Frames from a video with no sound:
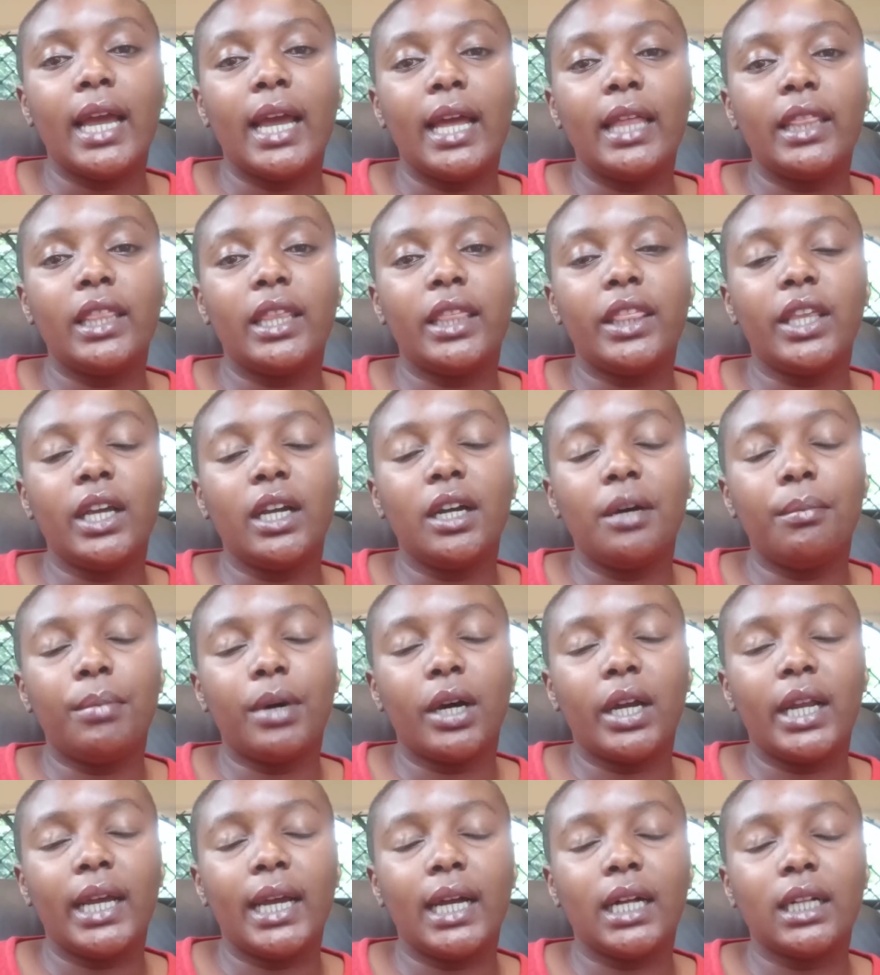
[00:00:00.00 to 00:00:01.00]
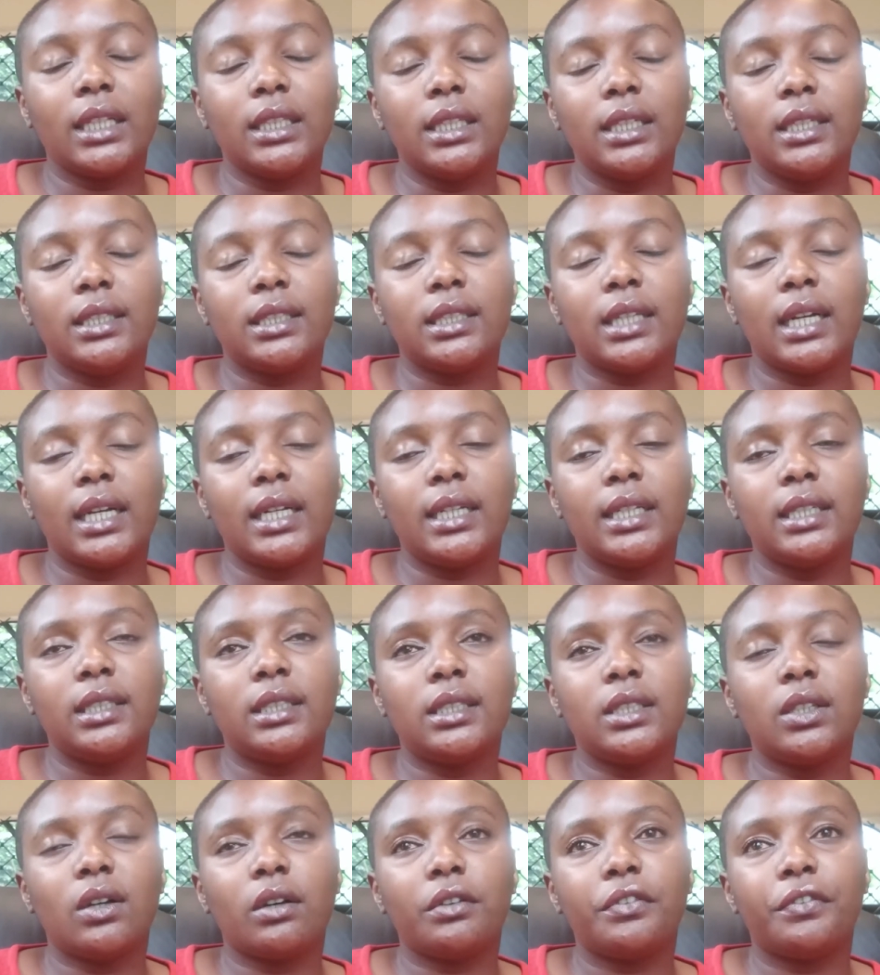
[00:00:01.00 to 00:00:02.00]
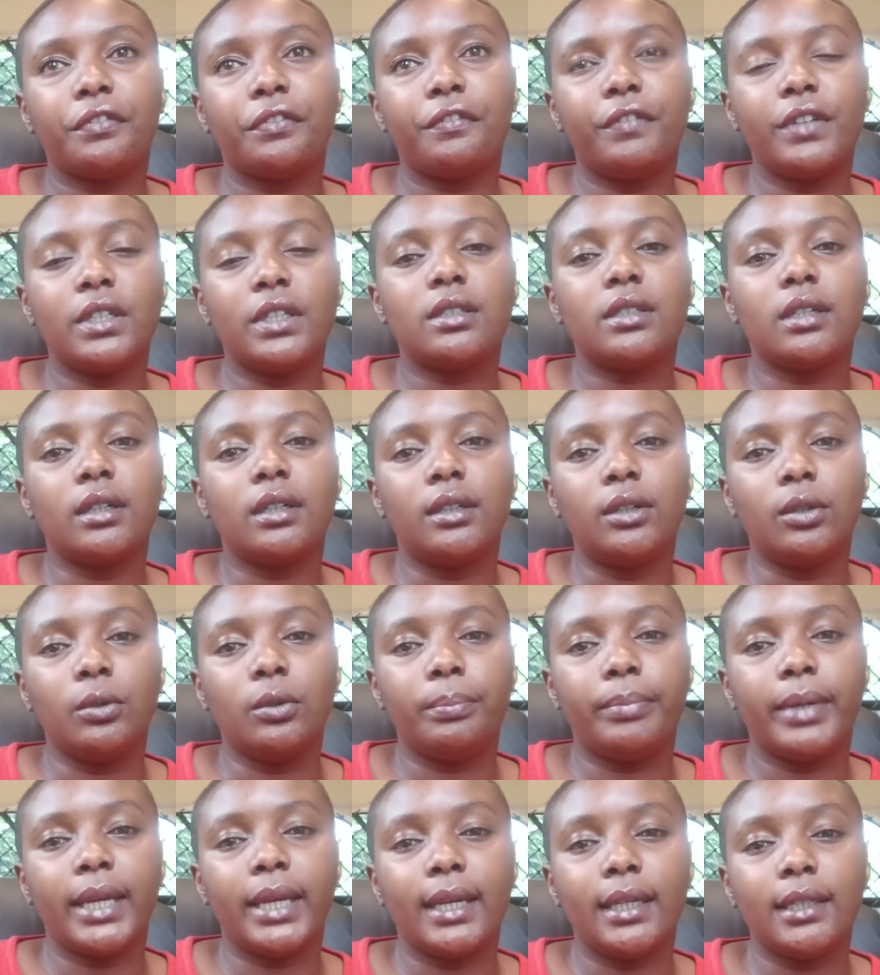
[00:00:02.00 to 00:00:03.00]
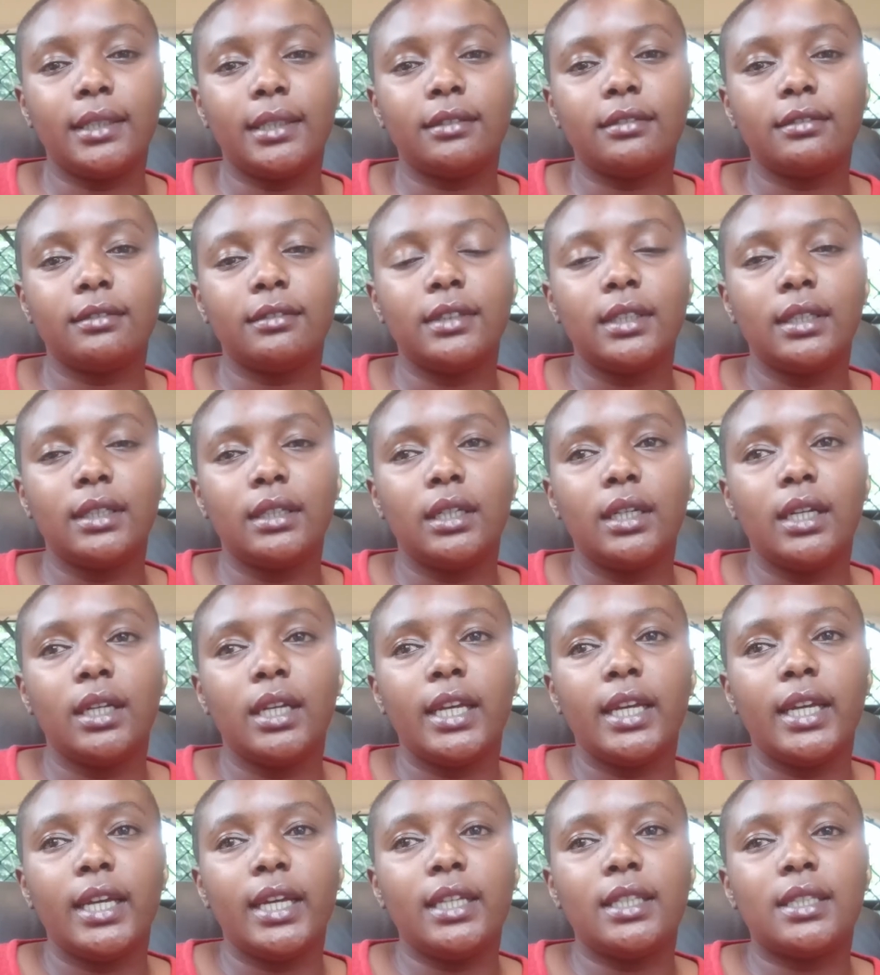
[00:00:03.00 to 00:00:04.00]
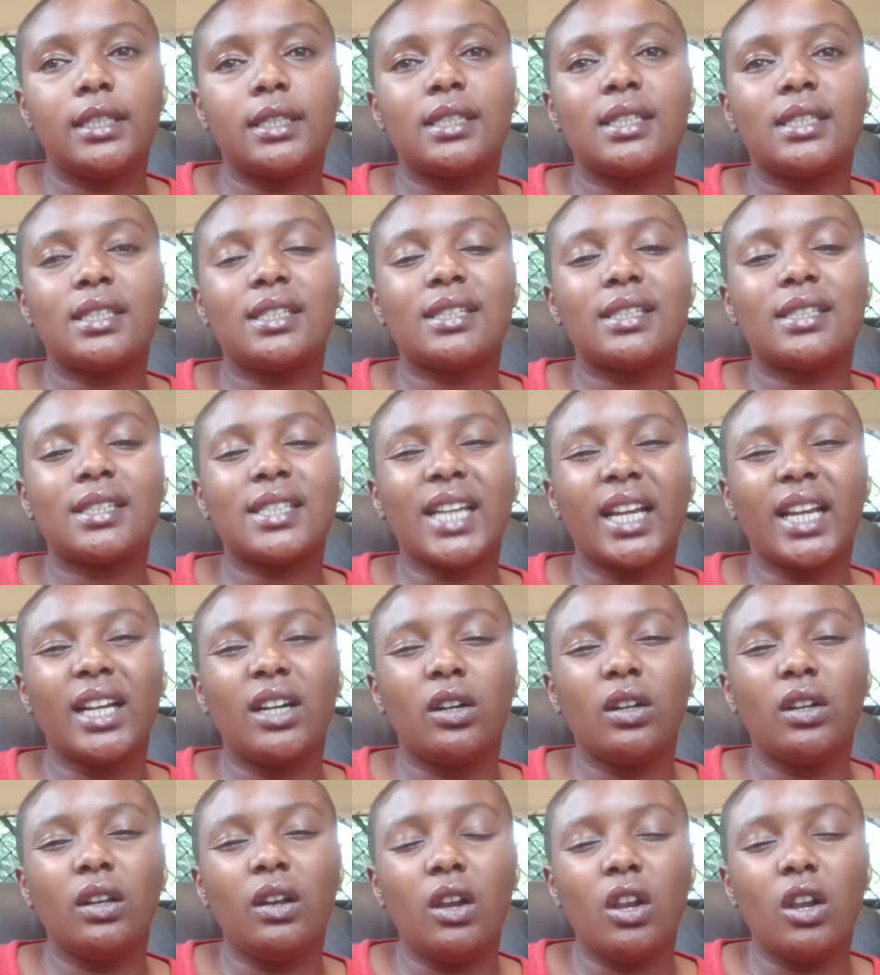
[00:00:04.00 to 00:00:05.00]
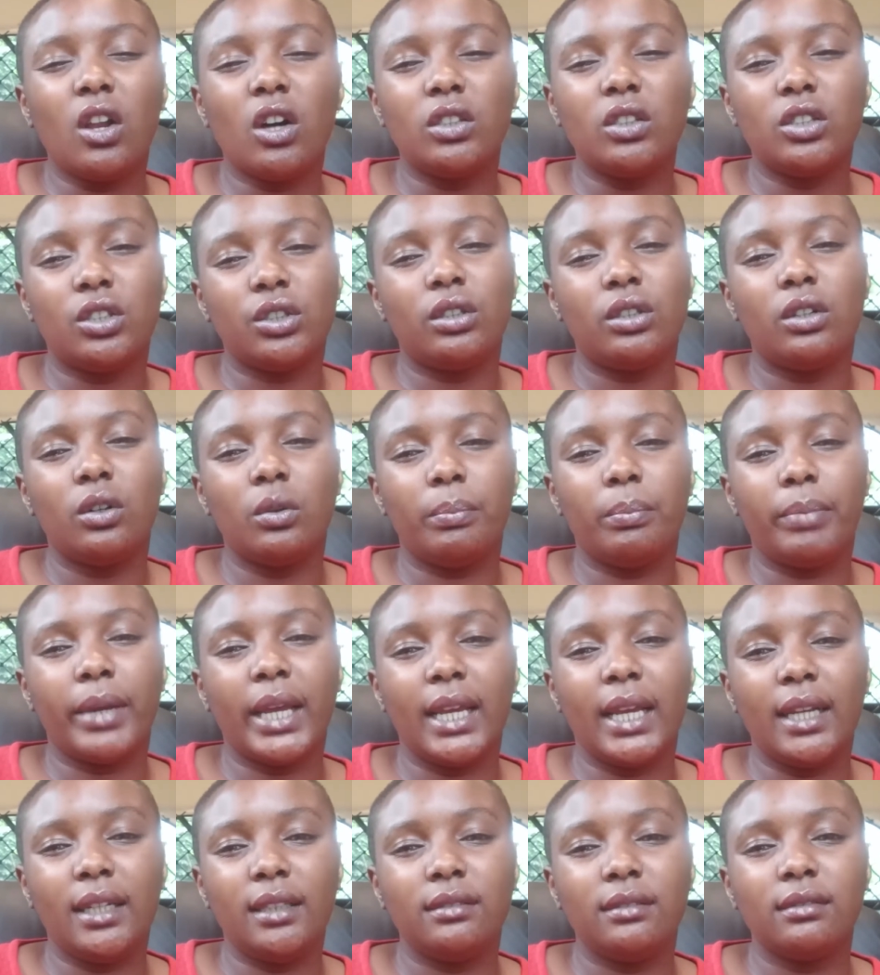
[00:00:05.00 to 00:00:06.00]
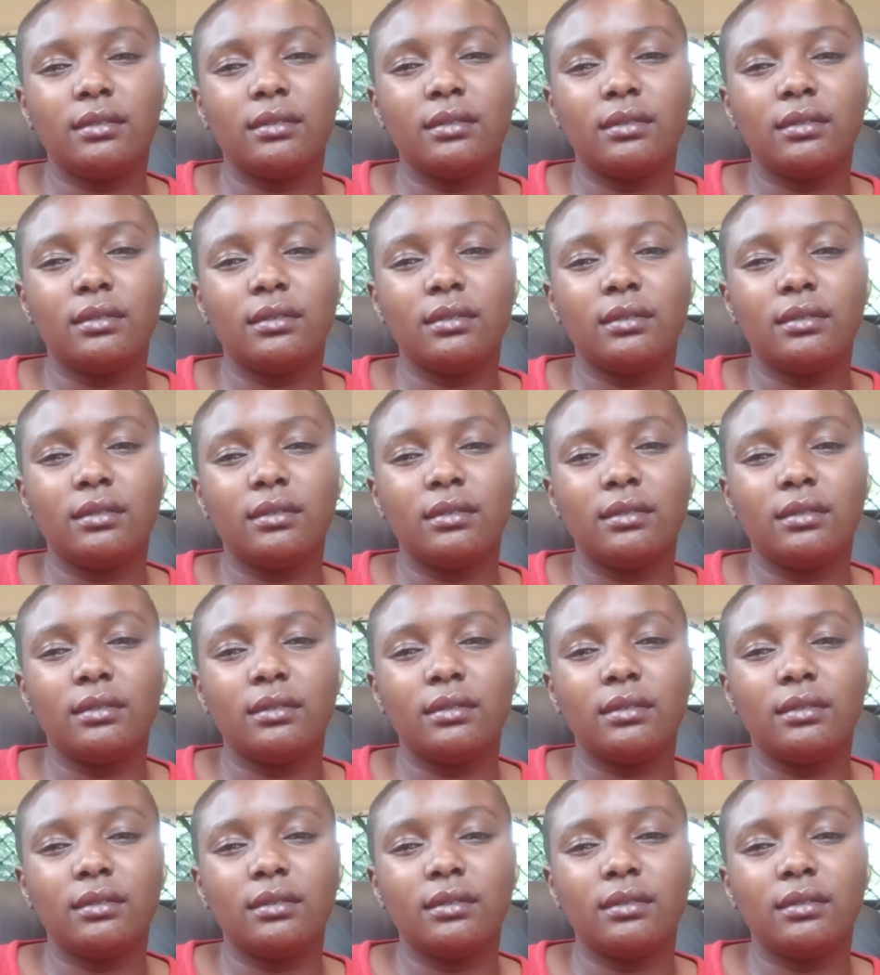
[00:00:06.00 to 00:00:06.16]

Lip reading: The thing about hell is that it's not physical pain. it's psychological pain.